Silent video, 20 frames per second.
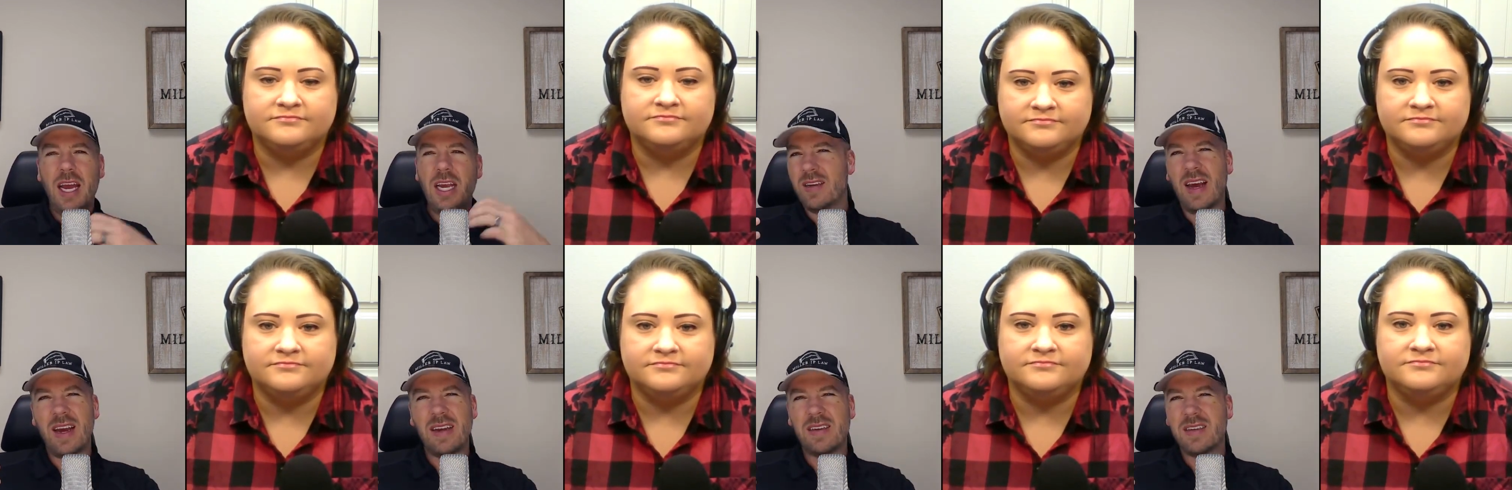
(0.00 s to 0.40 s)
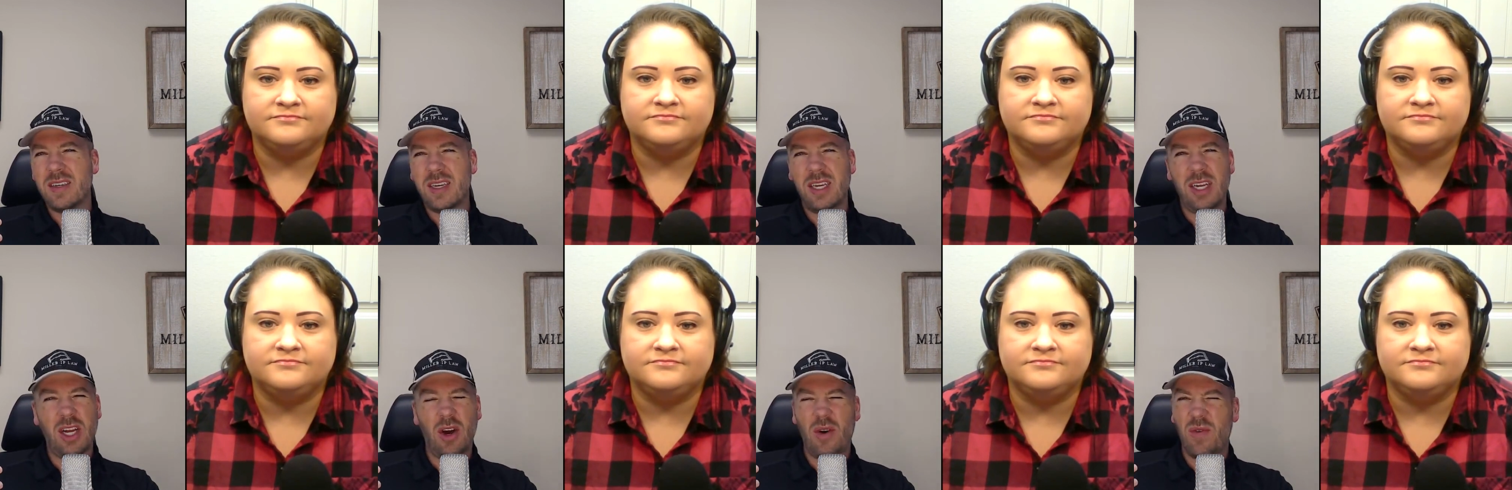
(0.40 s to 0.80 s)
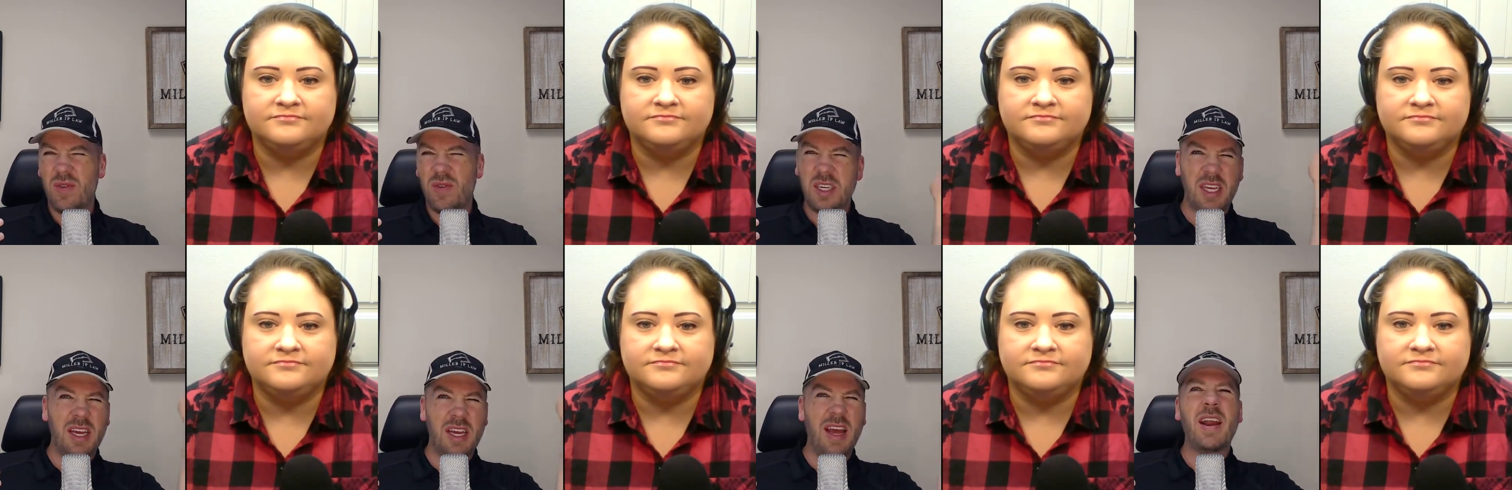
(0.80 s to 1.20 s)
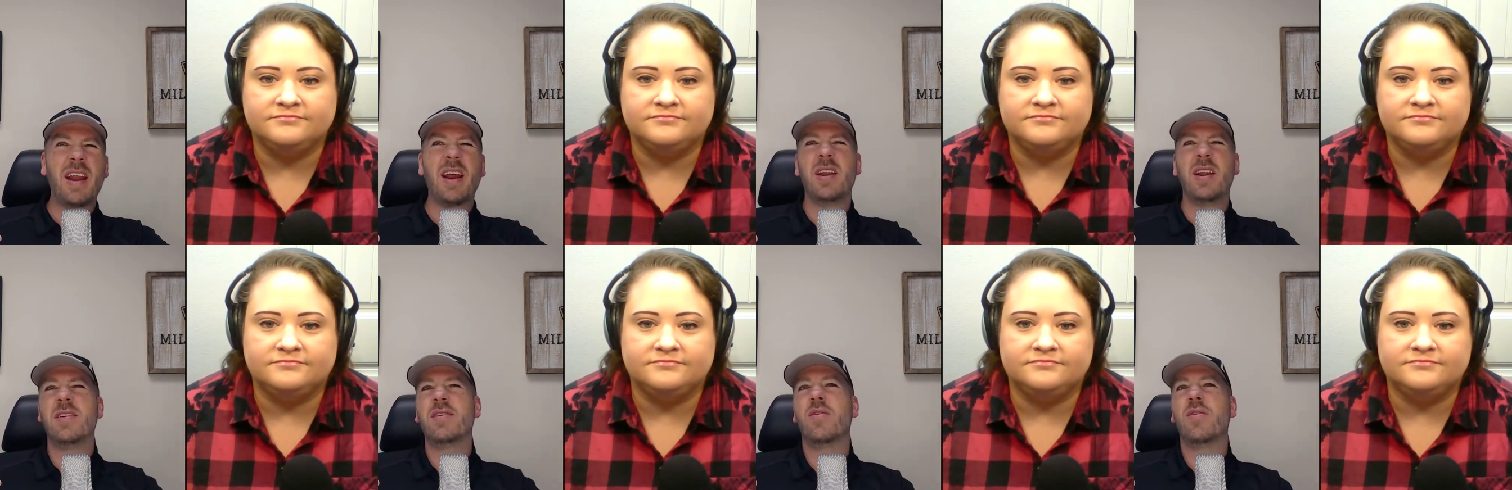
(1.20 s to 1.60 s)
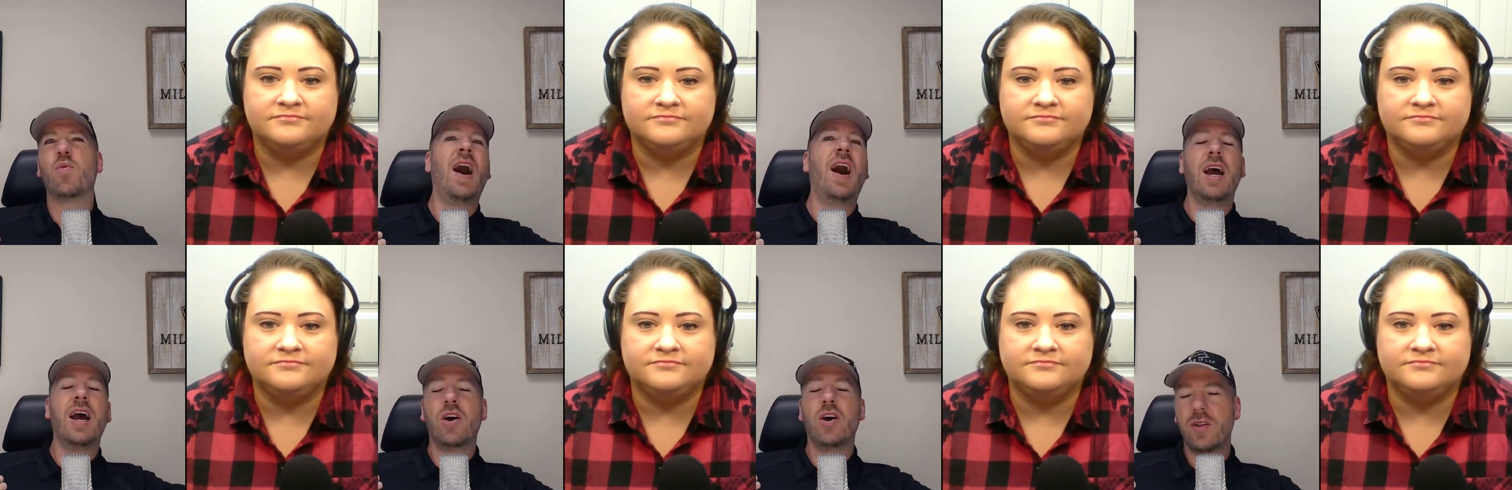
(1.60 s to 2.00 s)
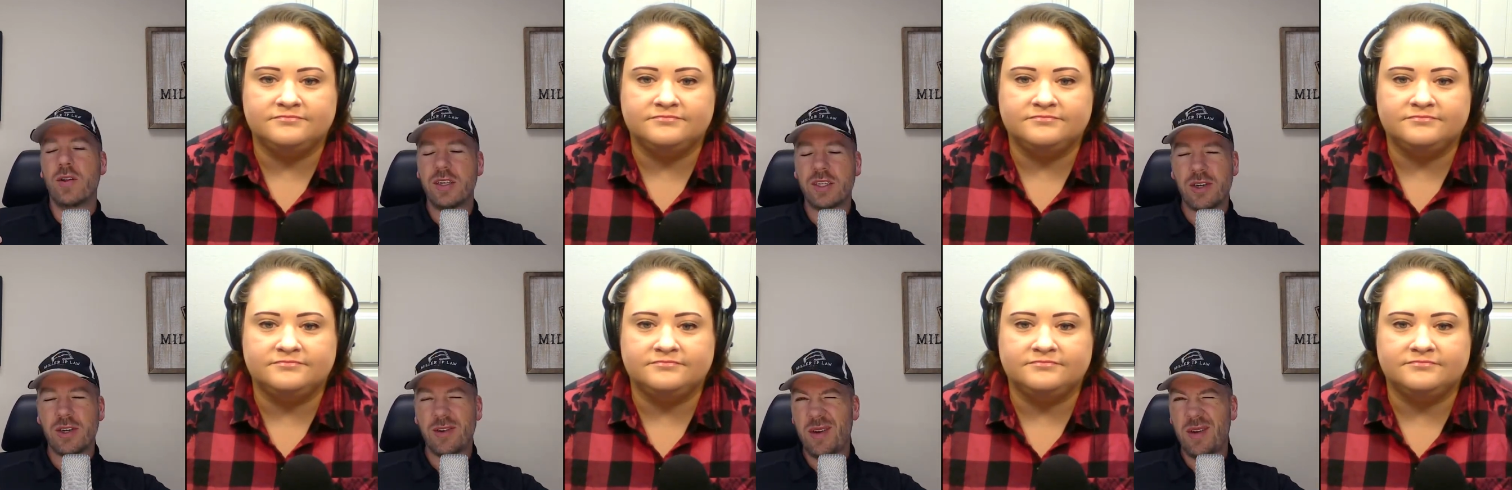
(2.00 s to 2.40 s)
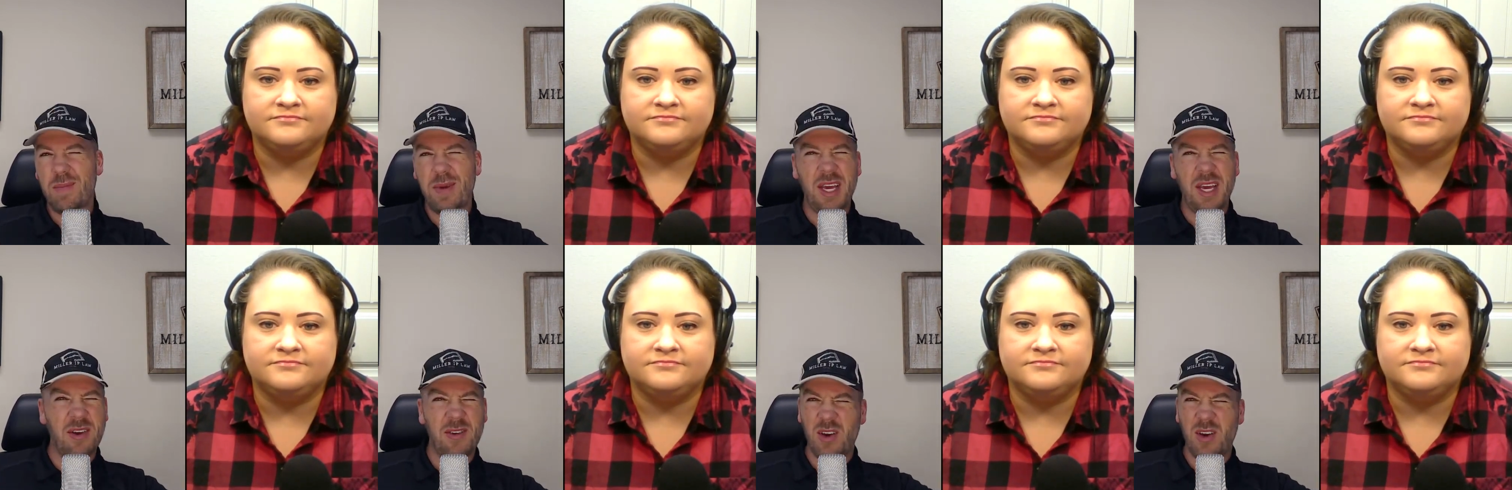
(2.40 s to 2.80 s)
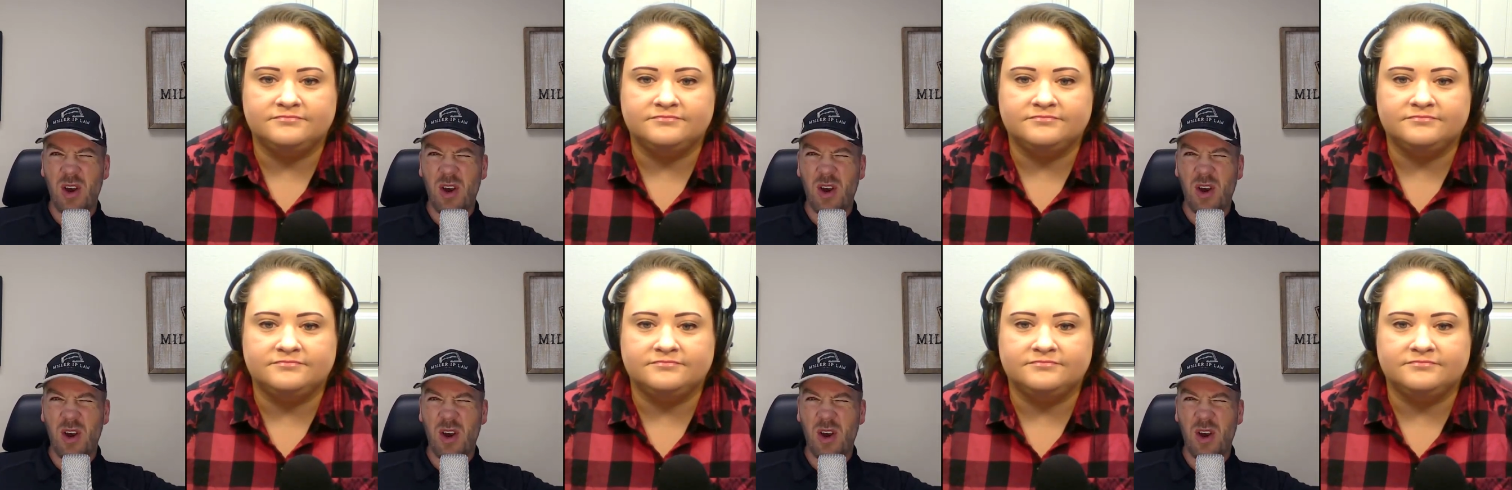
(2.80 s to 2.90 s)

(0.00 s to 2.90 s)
Speaker 1: It takes, a, you know, to get it filed is going to be a,